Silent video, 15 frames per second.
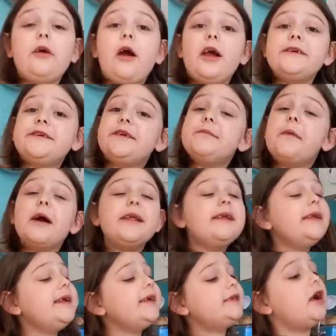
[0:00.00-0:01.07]
So guys, you might
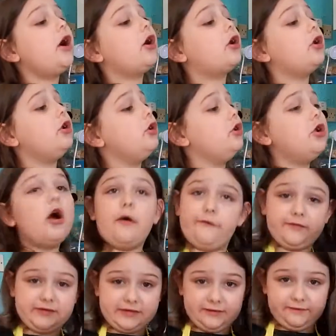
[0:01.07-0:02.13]
need
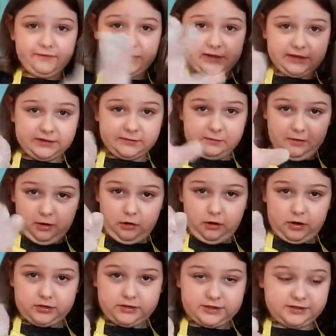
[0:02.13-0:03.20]
gloves for this
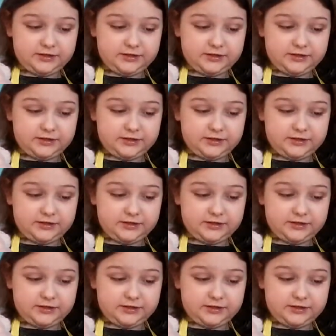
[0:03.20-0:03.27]
part.